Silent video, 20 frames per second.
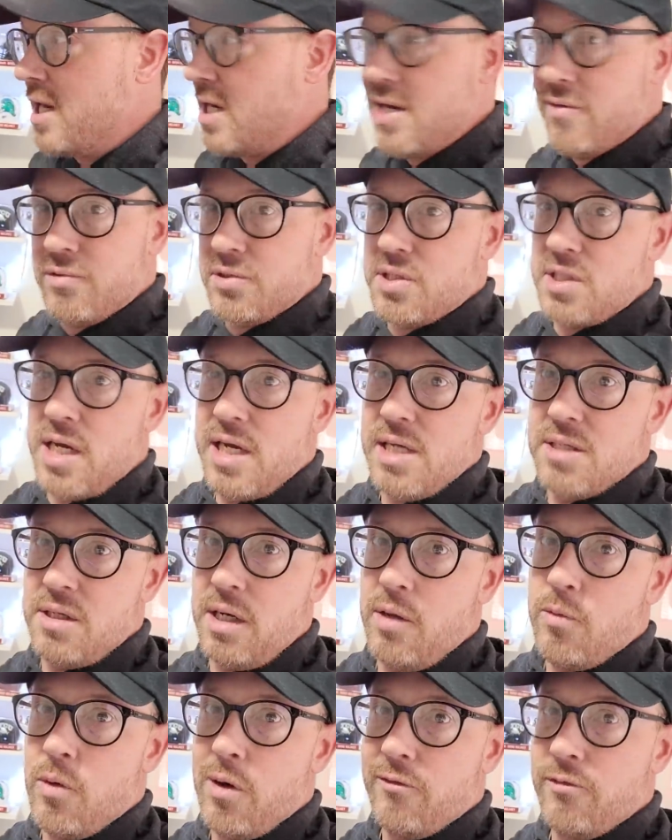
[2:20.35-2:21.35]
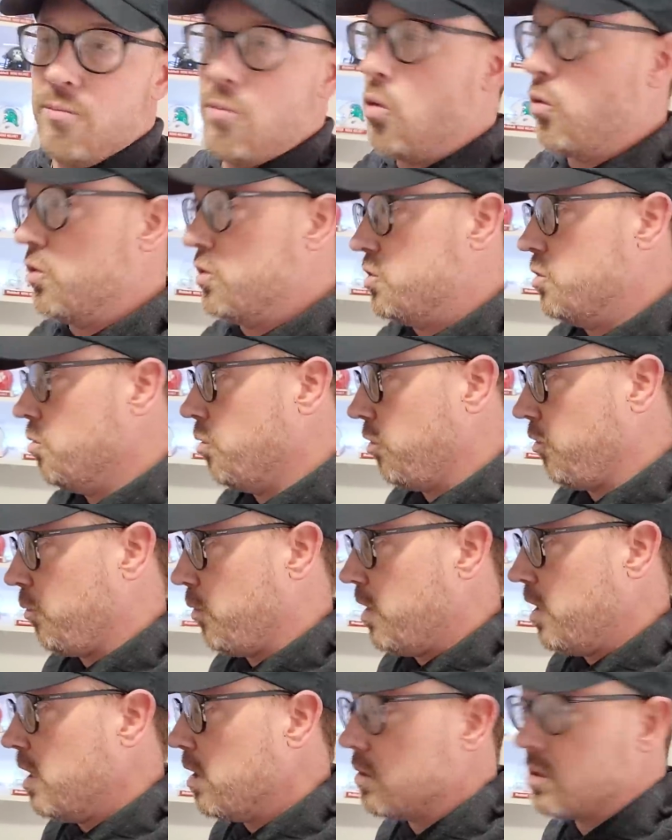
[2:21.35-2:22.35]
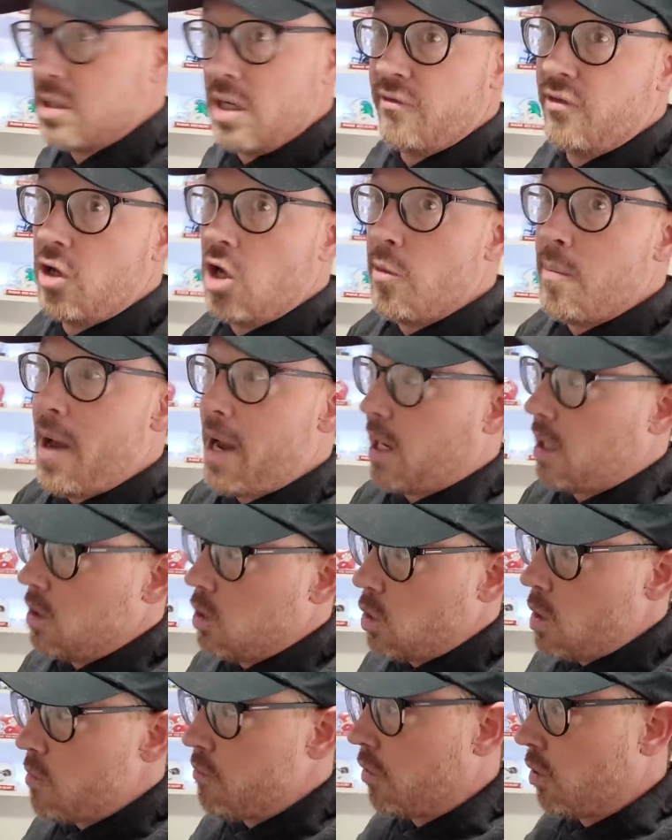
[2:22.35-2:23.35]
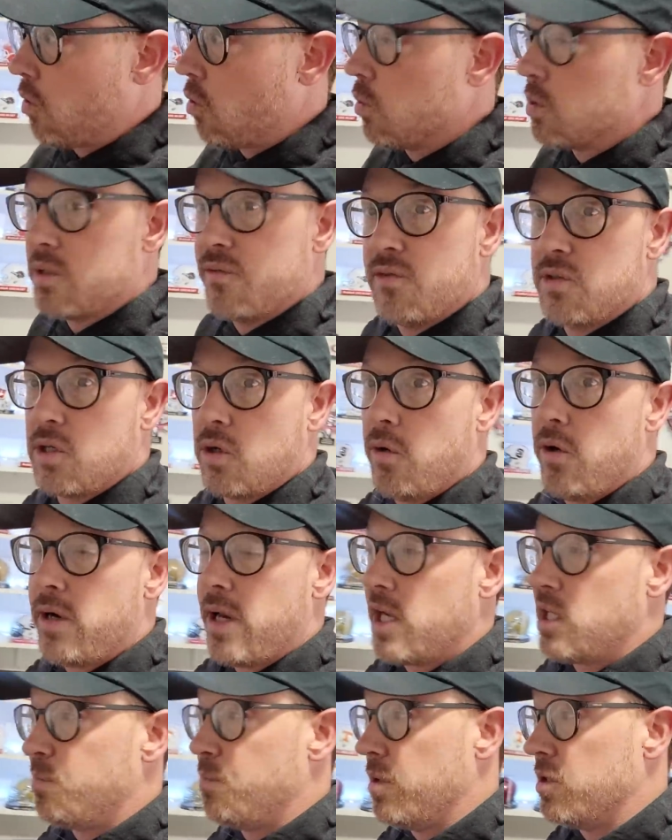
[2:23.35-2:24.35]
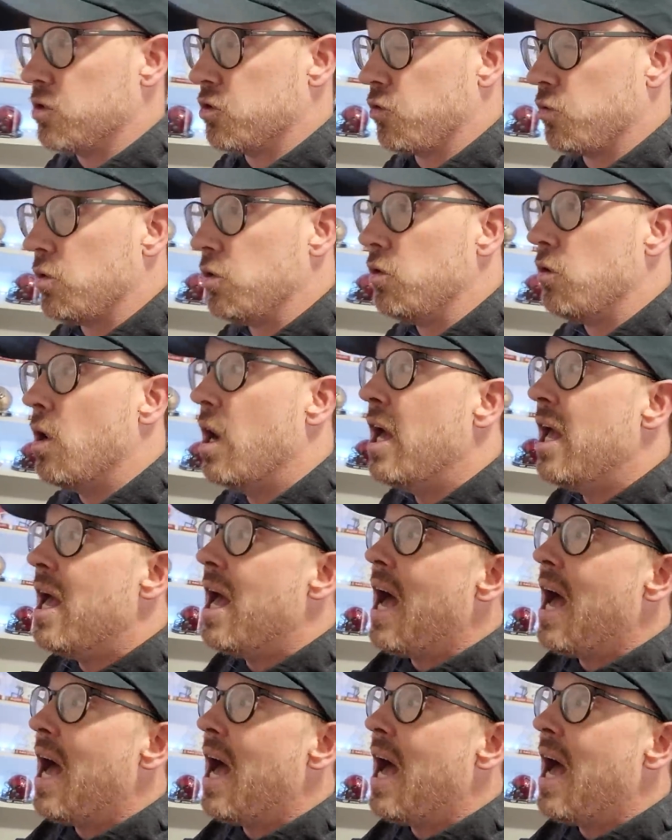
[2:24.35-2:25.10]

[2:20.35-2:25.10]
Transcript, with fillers: He never stays anywhere for more than 2 or 3 years. And if you go back and look over the course of his career, that's been true.